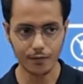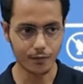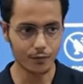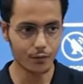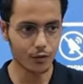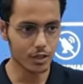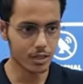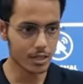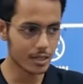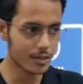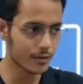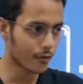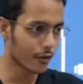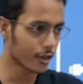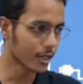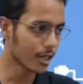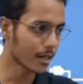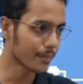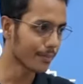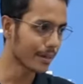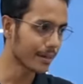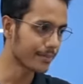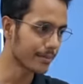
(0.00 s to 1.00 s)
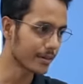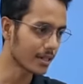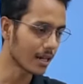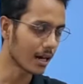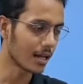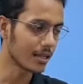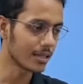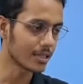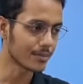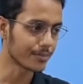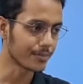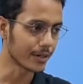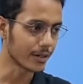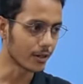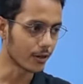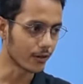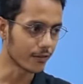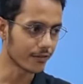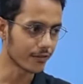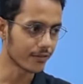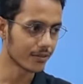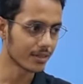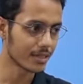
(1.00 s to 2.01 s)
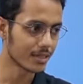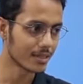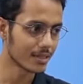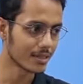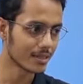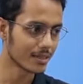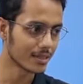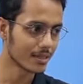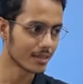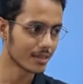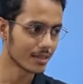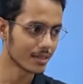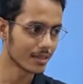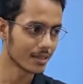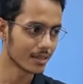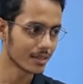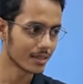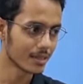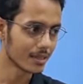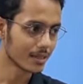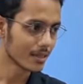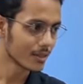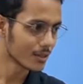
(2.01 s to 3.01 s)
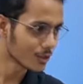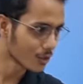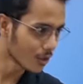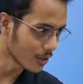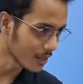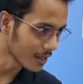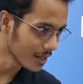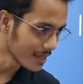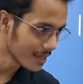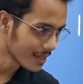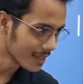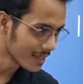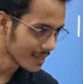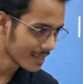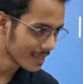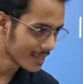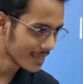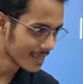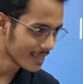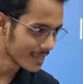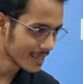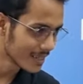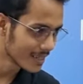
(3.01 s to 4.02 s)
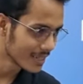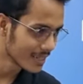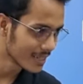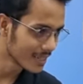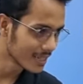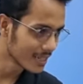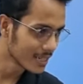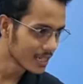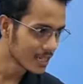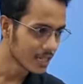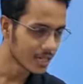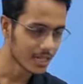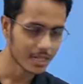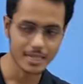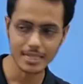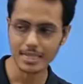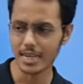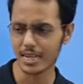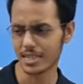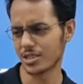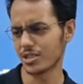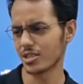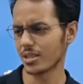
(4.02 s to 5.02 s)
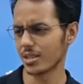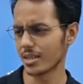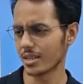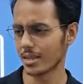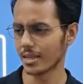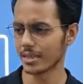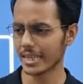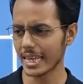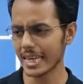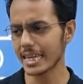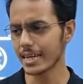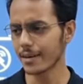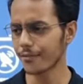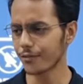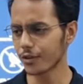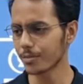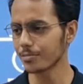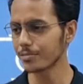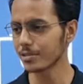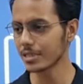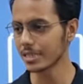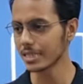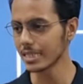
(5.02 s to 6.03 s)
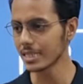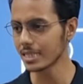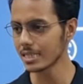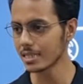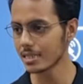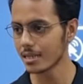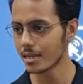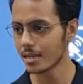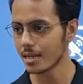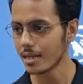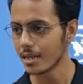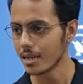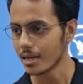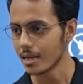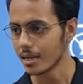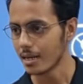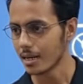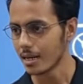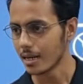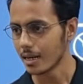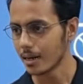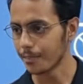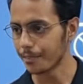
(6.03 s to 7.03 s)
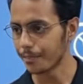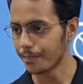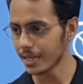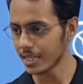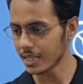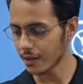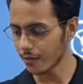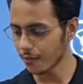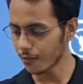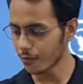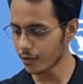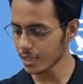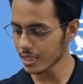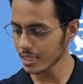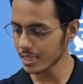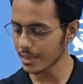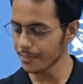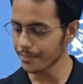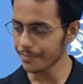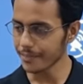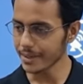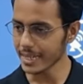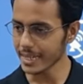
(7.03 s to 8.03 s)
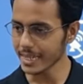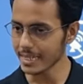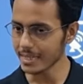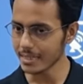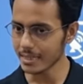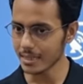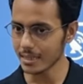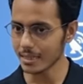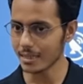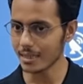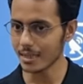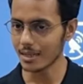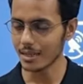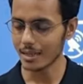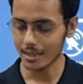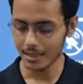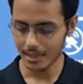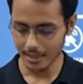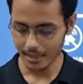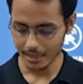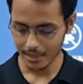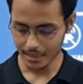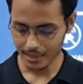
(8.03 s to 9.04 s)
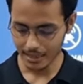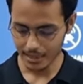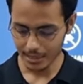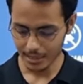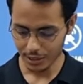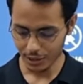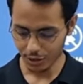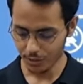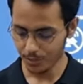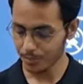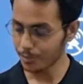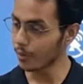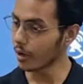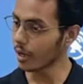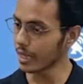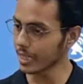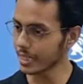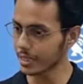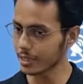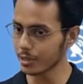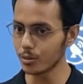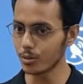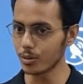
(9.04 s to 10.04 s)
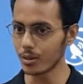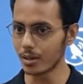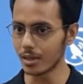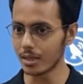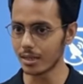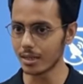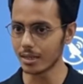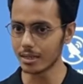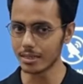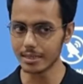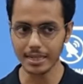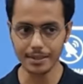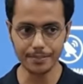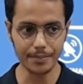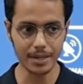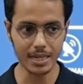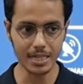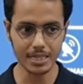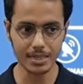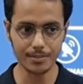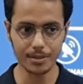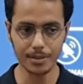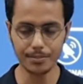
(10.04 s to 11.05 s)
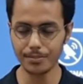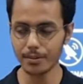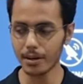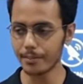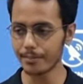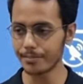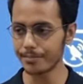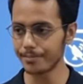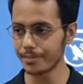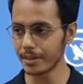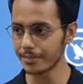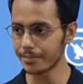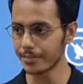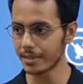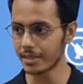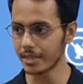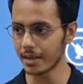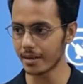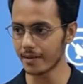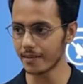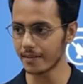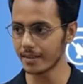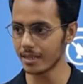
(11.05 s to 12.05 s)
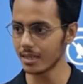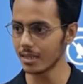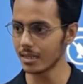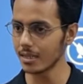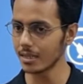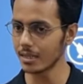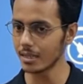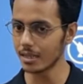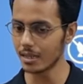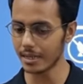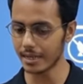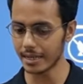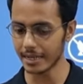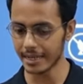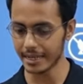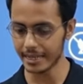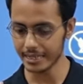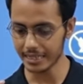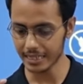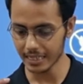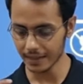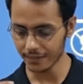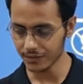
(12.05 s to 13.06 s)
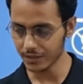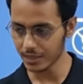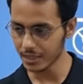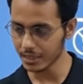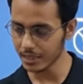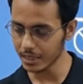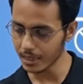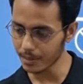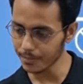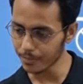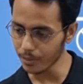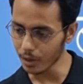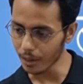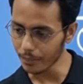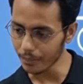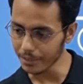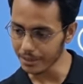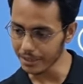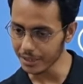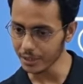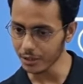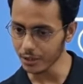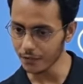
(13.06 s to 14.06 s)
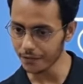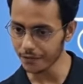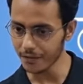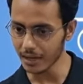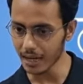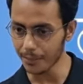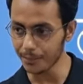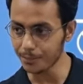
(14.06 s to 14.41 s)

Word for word: What, what are paper towels made of? Sorry? Yeah, uh, they come from trees. But what's the main, uh, you know, molecule that makes up the paper towel and gives it a property of